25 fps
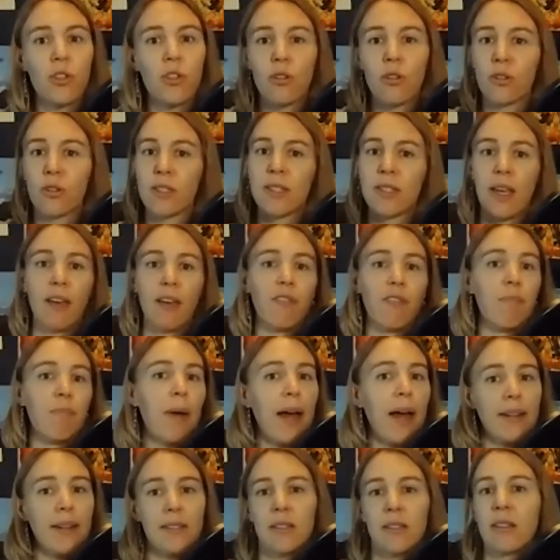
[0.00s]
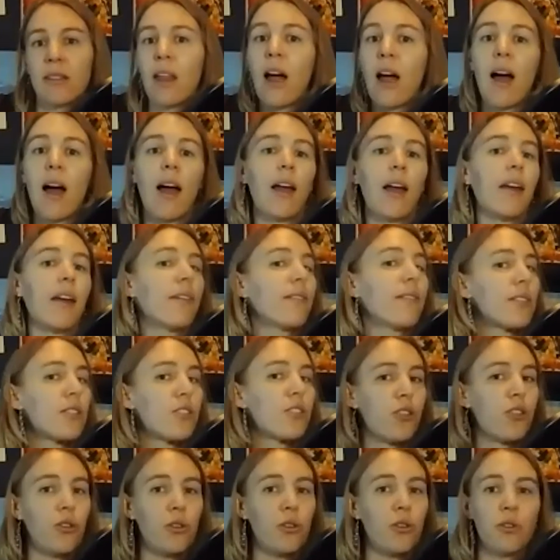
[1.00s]
to save pets' lives,
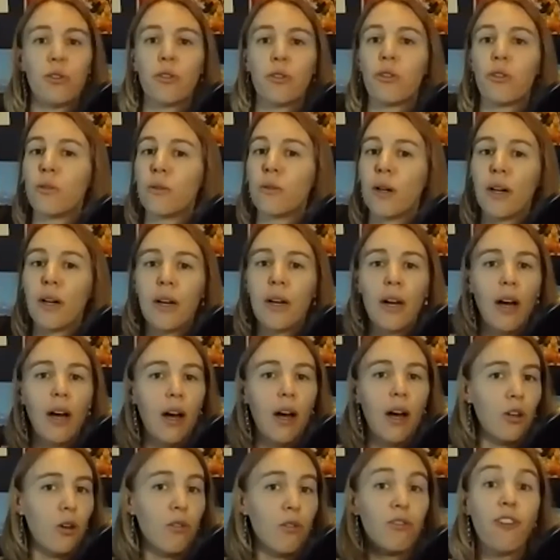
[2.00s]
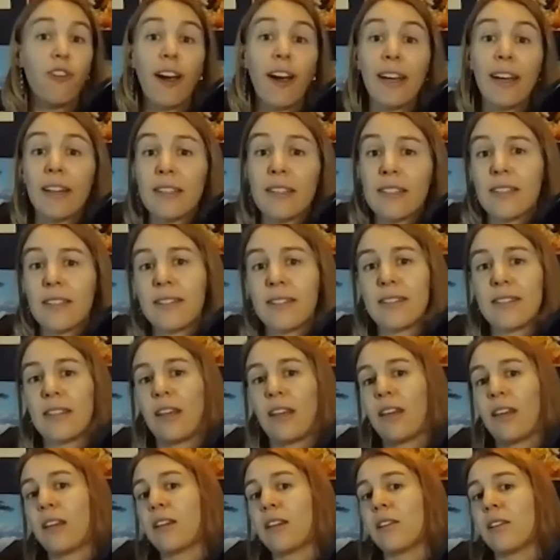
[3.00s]
to fight a
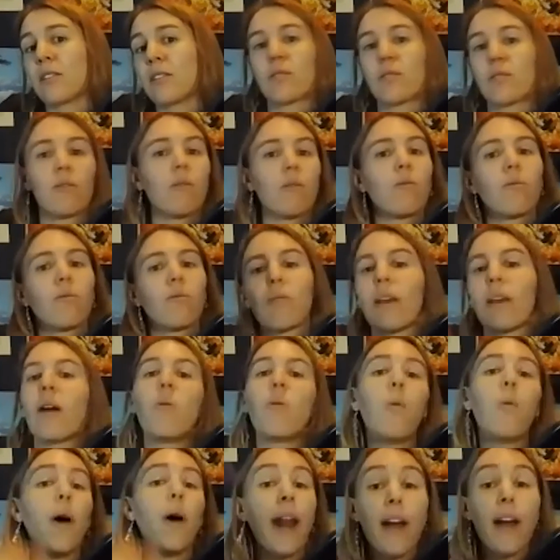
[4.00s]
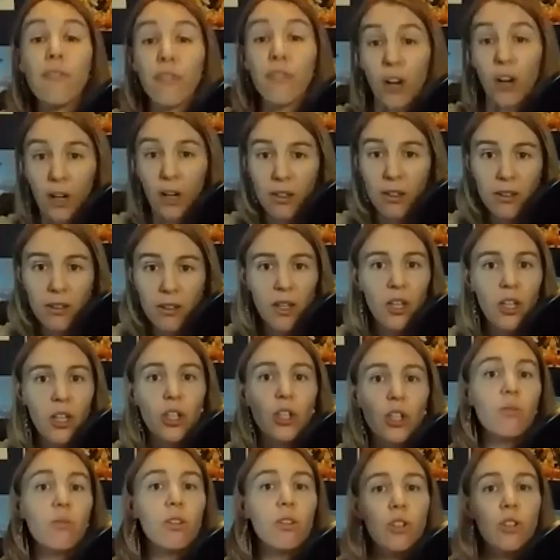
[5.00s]
disease, whatever,
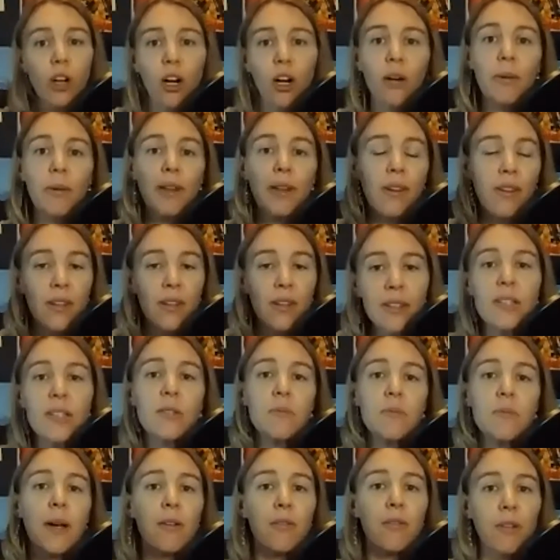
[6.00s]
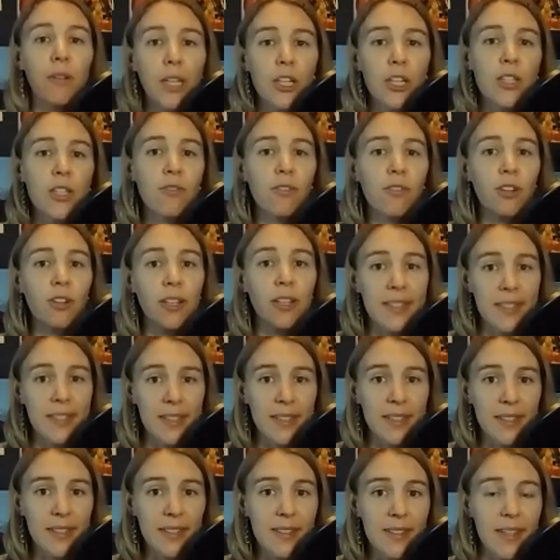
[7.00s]
you determine this is my reason for
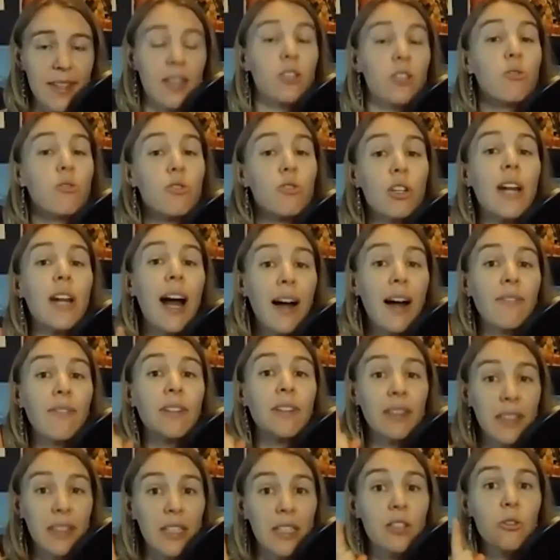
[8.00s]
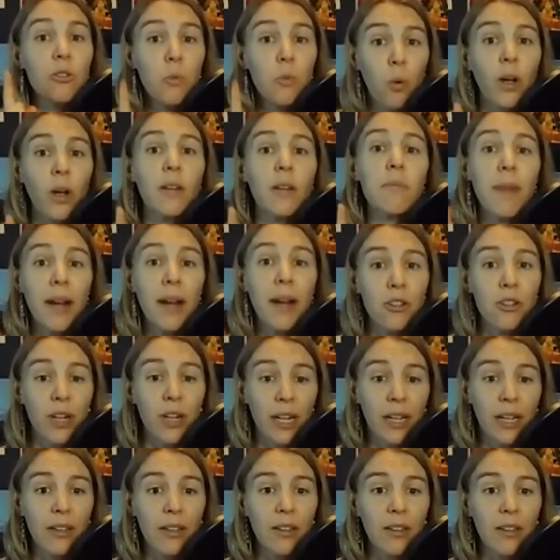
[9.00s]
existence, and you should have at least one
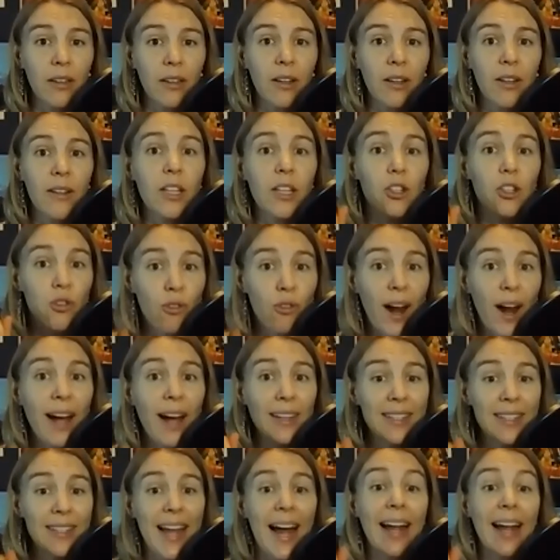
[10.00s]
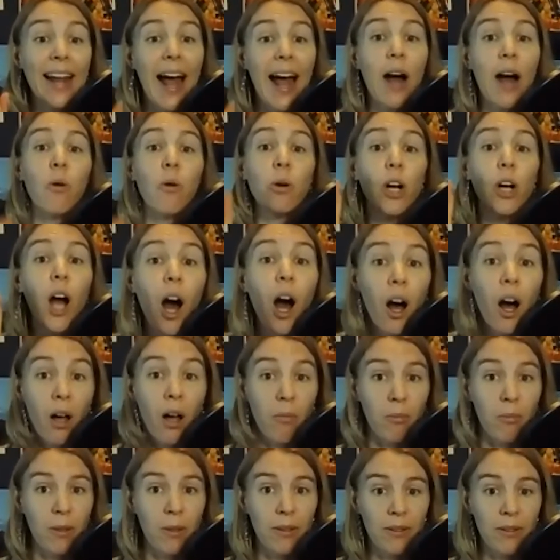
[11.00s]
metric that tracks that
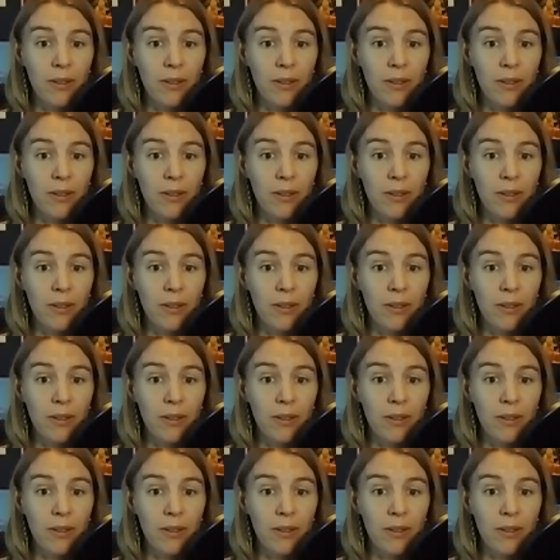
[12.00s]
outcome.